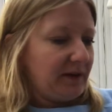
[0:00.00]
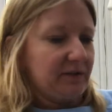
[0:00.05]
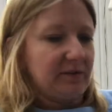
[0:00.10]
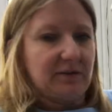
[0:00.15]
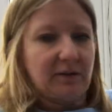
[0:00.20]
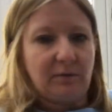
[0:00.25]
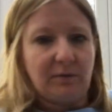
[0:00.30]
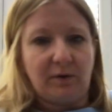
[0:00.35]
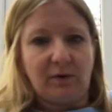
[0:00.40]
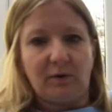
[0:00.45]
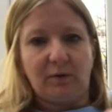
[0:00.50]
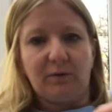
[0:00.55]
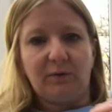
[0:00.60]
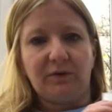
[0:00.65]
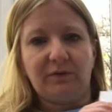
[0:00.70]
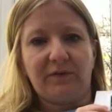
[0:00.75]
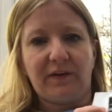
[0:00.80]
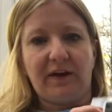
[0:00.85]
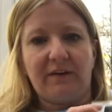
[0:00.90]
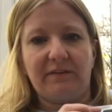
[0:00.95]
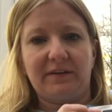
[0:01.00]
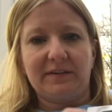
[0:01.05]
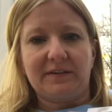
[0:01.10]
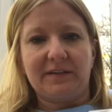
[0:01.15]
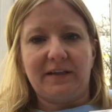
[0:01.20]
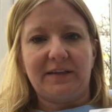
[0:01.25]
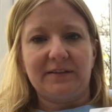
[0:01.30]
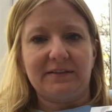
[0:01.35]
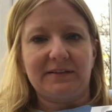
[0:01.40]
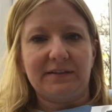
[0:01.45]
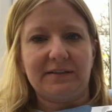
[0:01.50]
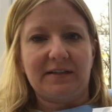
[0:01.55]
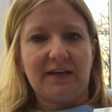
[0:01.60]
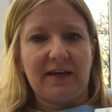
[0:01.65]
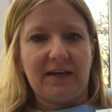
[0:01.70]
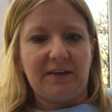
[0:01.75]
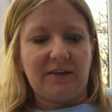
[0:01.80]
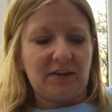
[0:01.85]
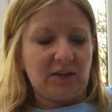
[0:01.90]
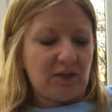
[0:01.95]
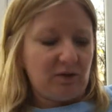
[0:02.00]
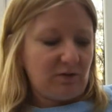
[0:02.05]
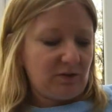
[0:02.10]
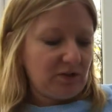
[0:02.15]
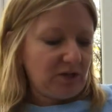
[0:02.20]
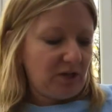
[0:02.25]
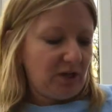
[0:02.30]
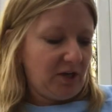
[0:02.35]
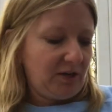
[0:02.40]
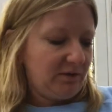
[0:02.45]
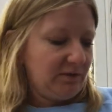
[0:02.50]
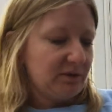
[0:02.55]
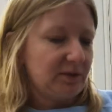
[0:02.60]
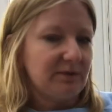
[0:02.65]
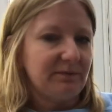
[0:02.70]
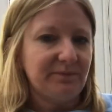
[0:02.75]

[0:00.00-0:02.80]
so we've got all the various lenses here that you can use.